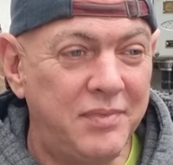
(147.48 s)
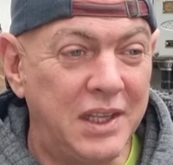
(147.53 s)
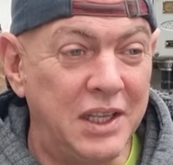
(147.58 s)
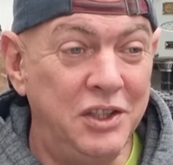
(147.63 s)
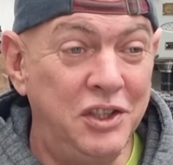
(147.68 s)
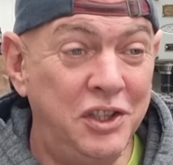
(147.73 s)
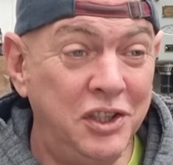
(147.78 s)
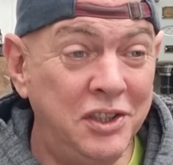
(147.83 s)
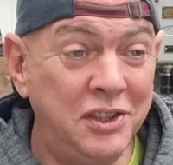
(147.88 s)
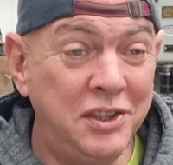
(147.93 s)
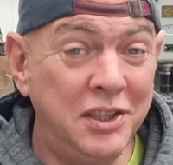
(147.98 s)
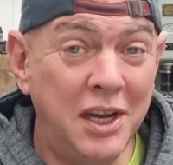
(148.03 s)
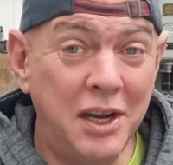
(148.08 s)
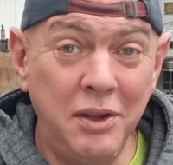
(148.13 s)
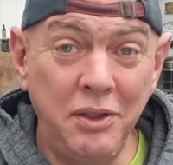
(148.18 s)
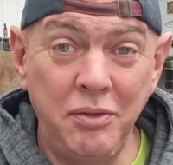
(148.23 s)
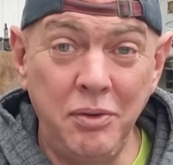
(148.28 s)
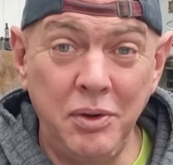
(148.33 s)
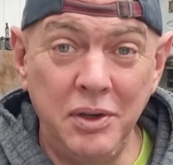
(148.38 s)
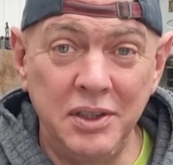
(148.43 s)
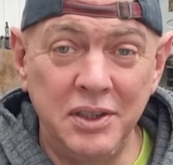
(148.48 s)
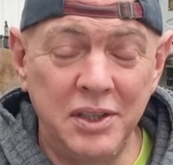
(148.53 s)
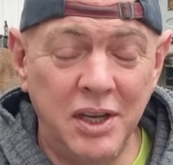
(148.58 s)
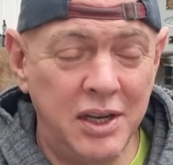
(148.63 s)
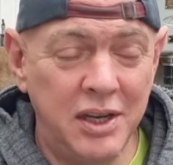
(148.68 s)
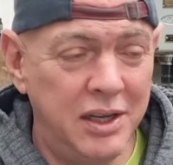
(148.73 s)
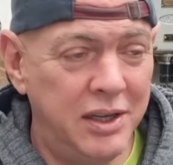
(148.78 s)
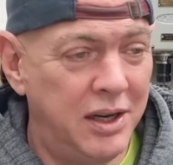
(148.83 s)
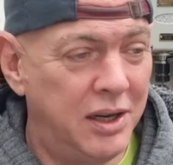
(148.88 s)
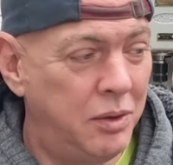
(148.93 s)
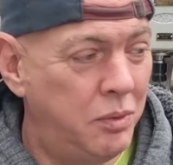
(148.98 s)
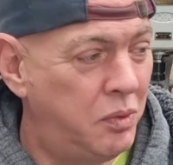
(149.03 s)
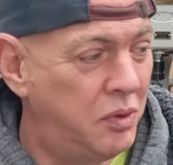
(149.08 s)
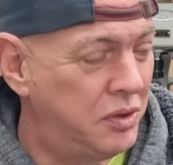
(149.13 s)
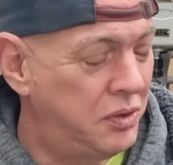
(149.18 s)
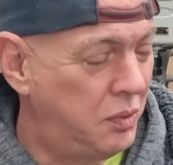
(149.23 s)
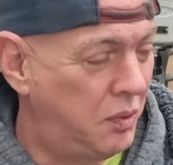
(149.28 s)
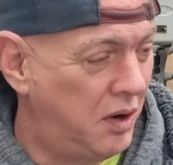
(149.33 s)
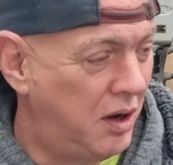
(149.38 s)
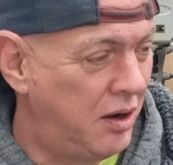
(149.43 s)
Just to go through it so you know
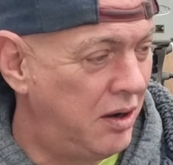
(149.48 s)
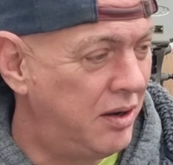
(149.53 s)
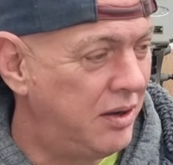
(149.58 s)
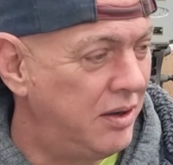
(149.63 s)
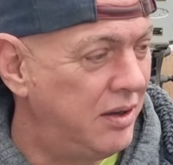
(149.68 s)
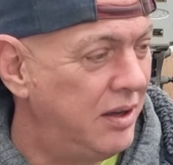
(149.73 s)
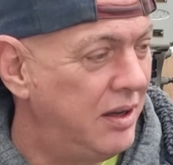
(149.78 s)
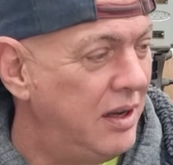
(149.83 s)
what's what,